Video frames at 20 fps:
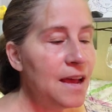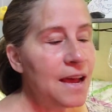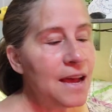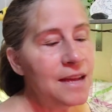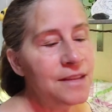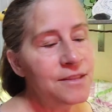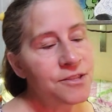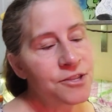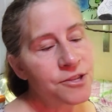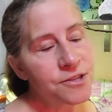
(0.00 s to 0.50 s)

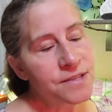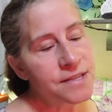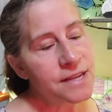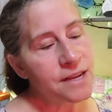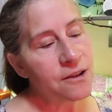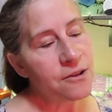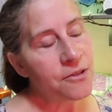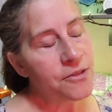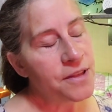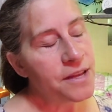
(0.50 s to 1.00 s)
And
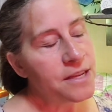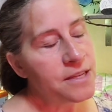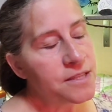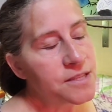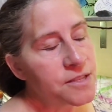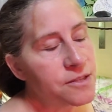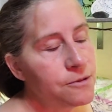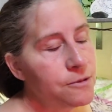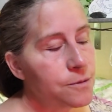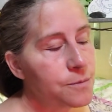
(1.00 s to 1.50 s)
Tercel
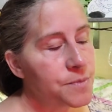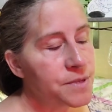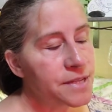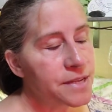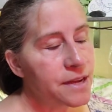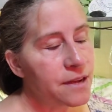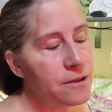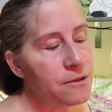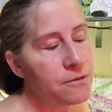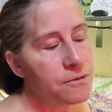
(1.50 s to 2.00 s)
thinks to
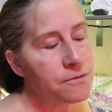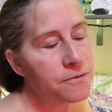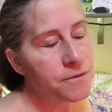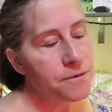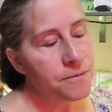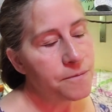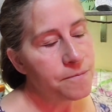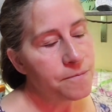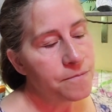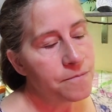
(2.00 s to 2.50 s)
himself,
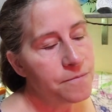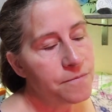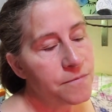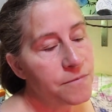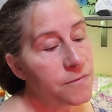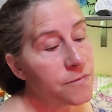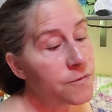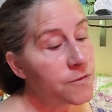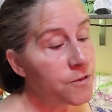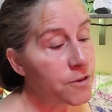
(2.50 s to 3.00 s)

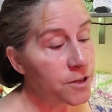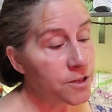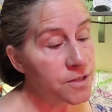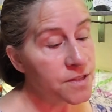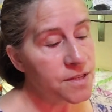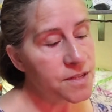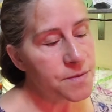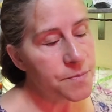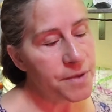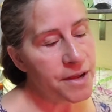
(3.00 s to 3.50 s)

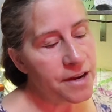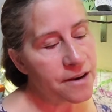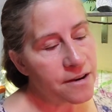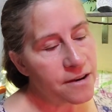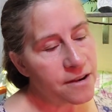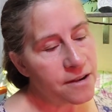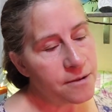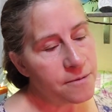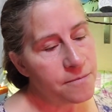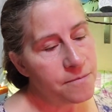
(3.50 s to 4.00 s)
first
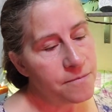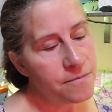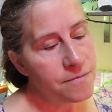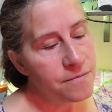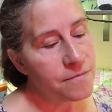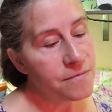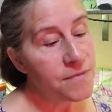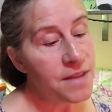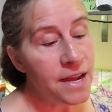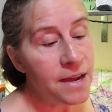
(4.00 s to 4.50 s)
Samara,
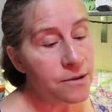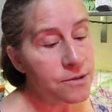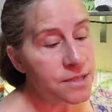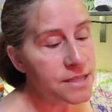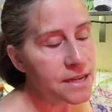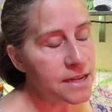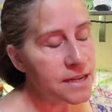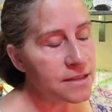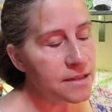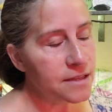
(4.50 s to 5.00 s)
now
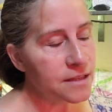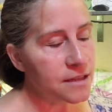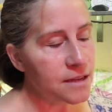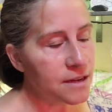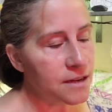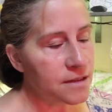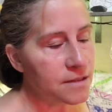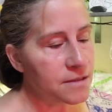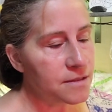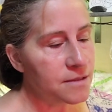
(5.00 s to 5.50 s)

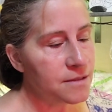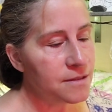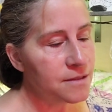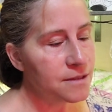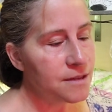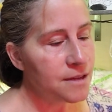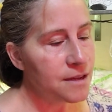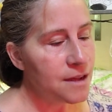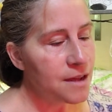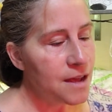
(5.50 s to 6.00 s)
Sandalon.
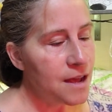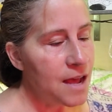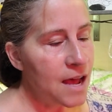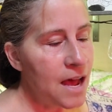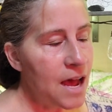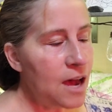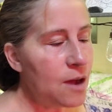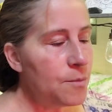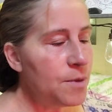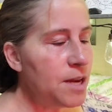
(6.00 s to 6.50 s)

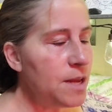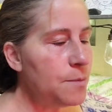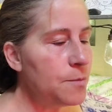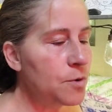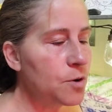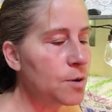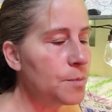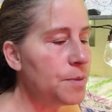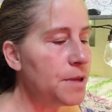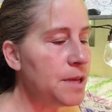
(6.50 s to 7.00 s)
How many
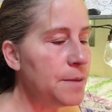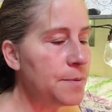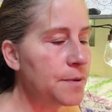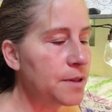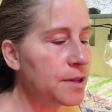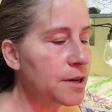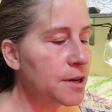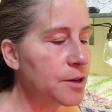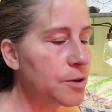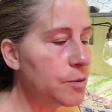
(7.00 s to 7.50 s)
more
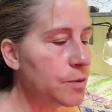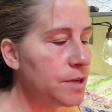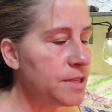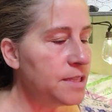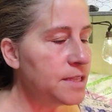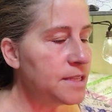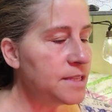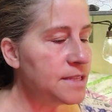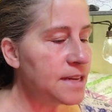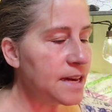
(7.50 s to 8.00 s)
people are
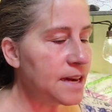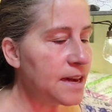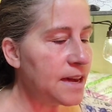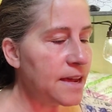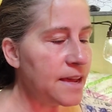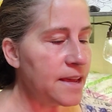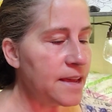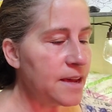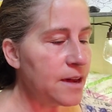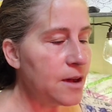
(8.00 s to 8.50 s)
going to
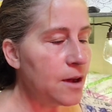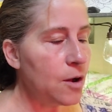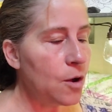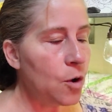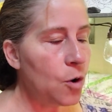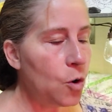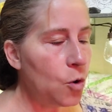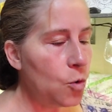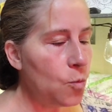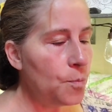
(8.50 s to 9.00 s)
die
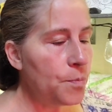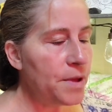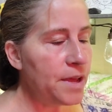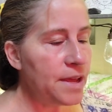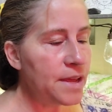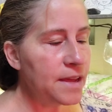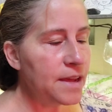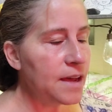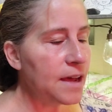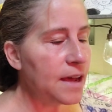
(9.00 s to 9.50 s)

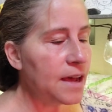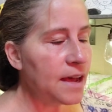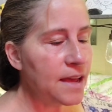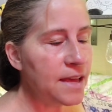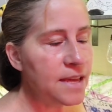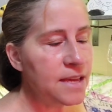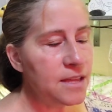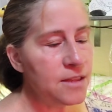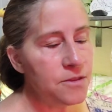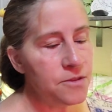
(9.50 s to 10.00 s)
hoping I
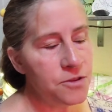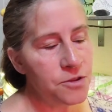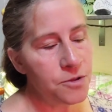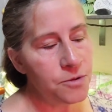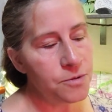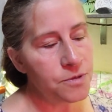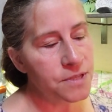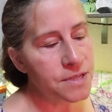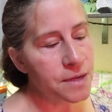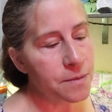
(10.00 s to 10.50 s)
can
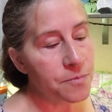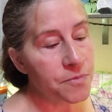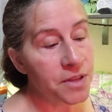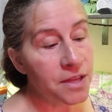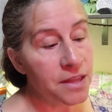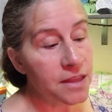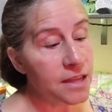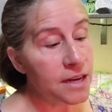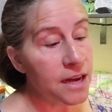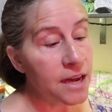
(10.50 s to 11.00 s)
do
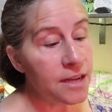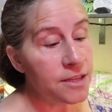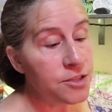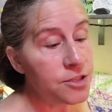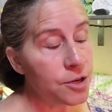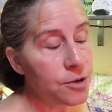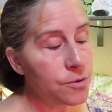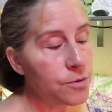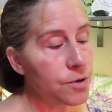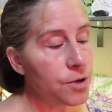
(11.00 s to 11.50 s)
something that I
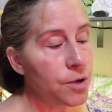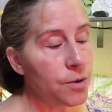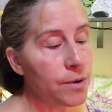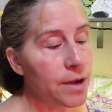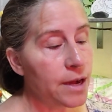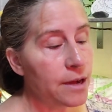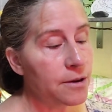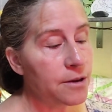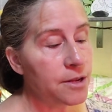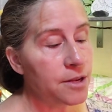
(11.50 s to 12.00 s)
don't know
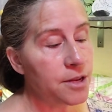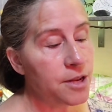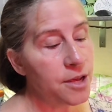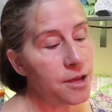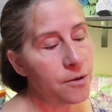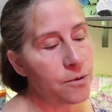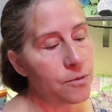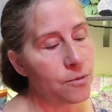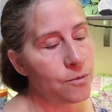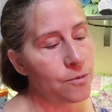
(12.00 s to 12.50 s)
how to
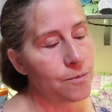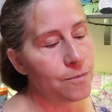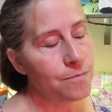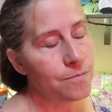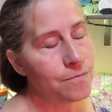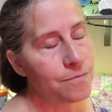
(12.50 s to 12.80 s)
do?